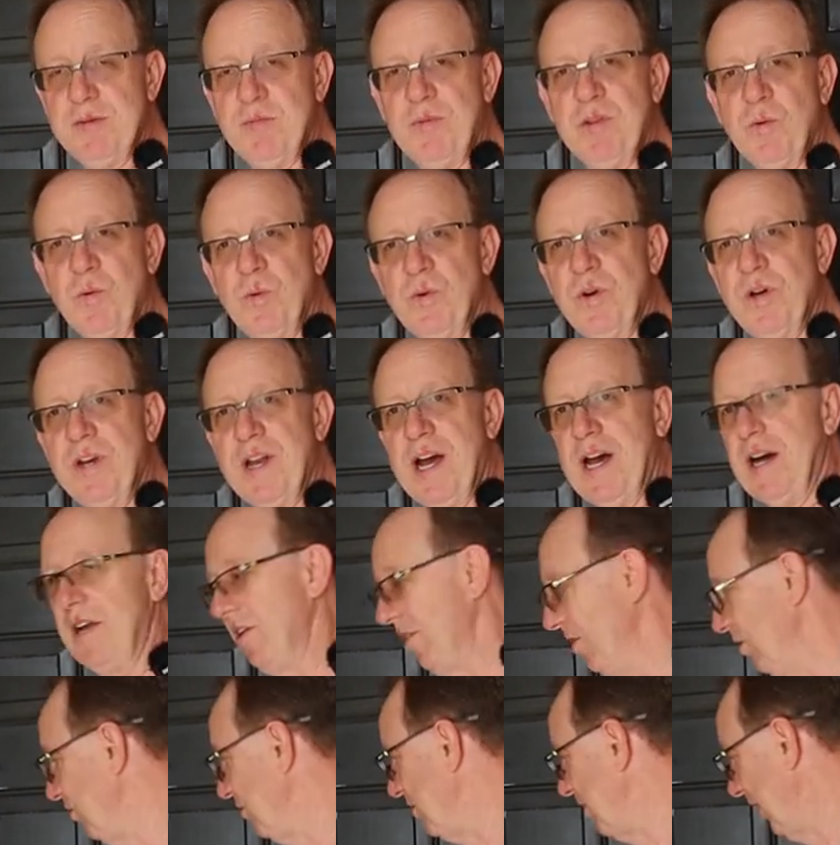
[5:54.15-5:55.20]
some of the wood
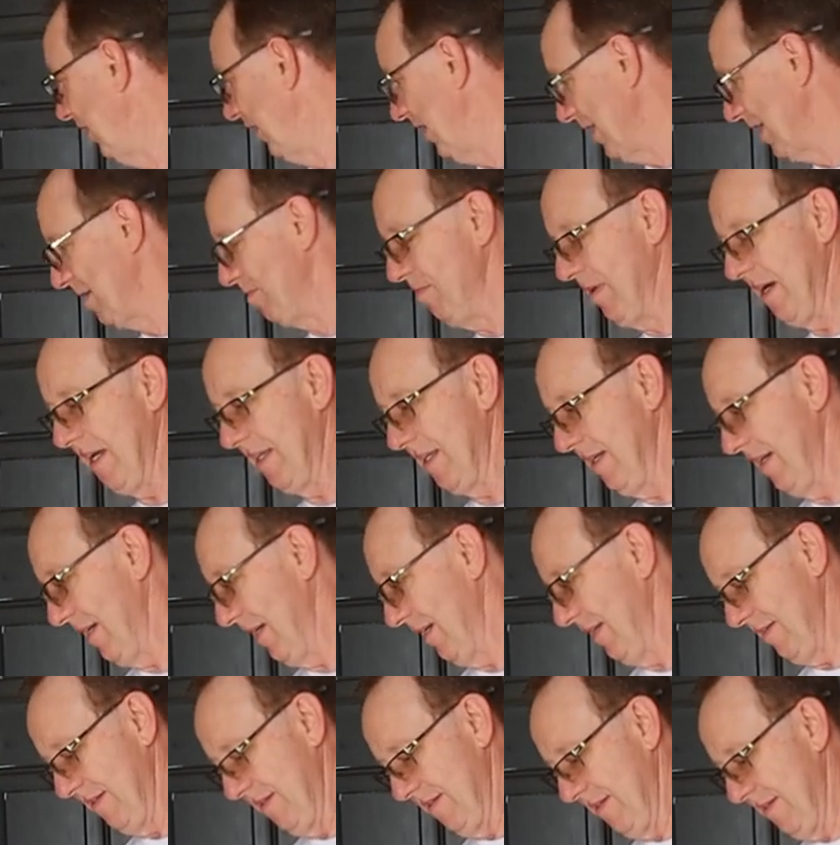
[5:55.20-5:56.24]
out using this method
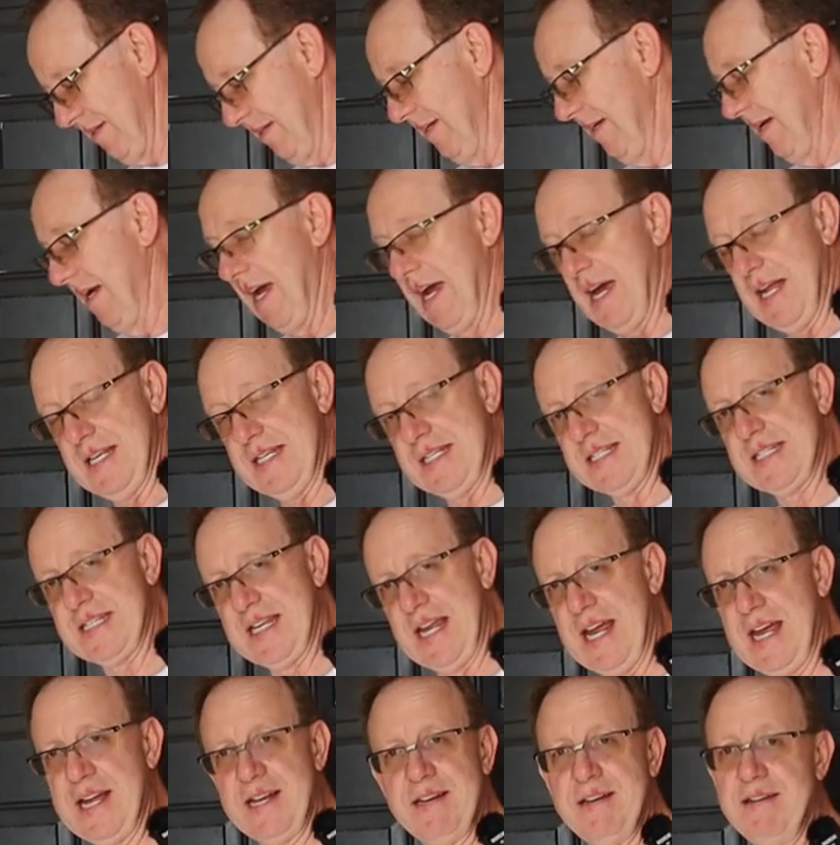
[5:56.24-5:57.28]
and had to
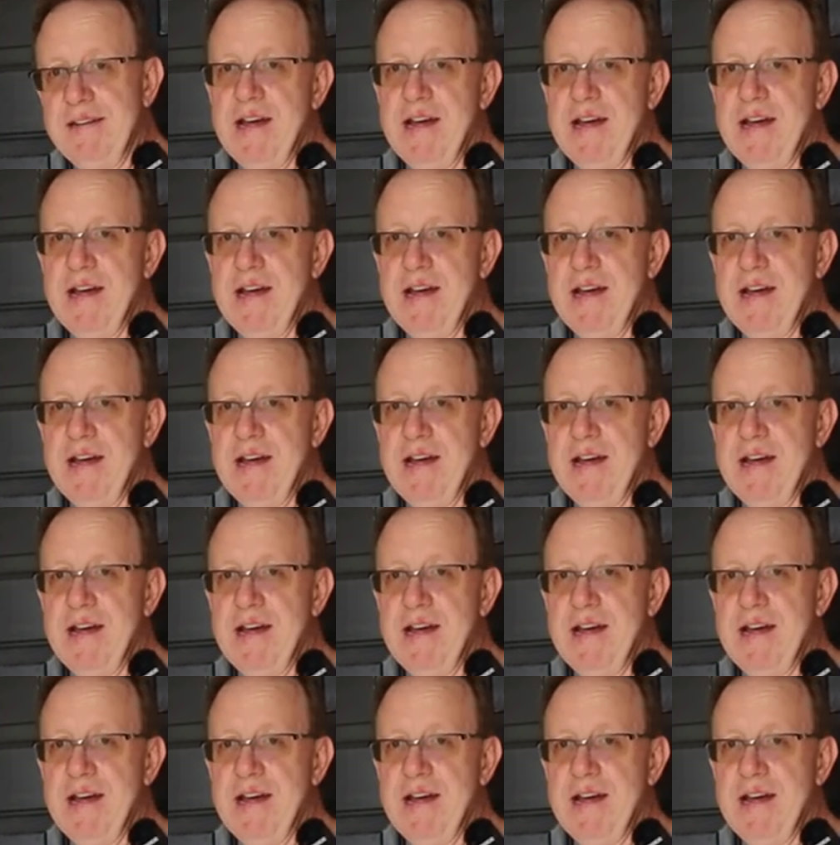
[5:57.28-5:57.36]
sand.